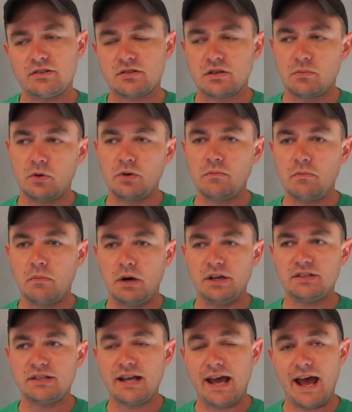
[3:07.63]
someone
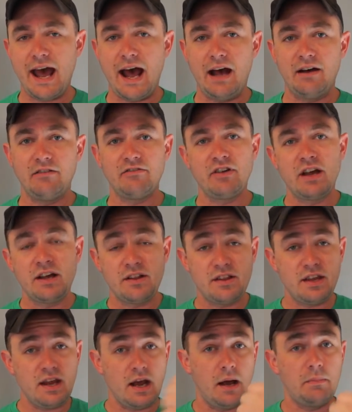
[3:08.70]
must have the